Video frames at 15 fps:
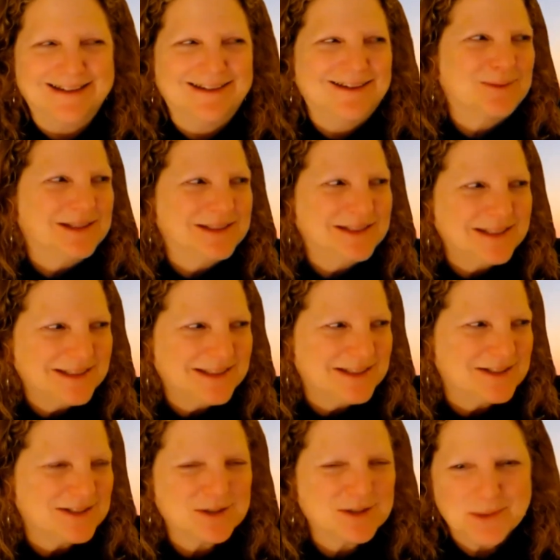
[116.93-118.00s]
I lead
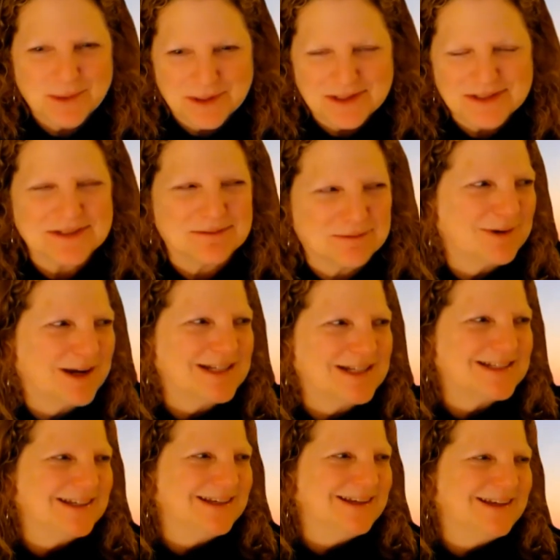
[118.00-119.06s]
these tours of
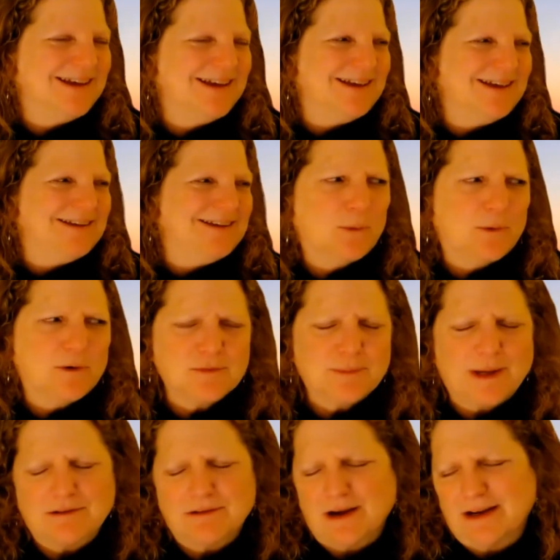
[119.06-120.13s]
writing, and
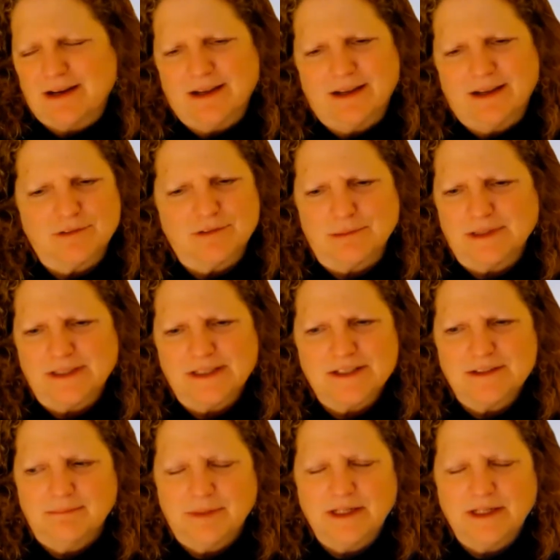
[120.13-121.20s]
horseback riding has really
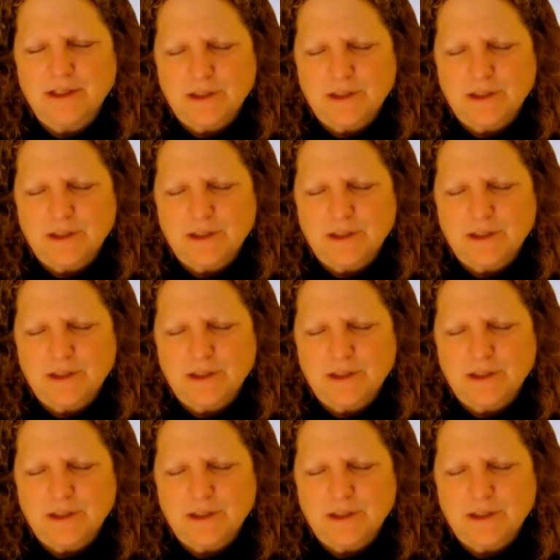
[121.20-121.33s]
been a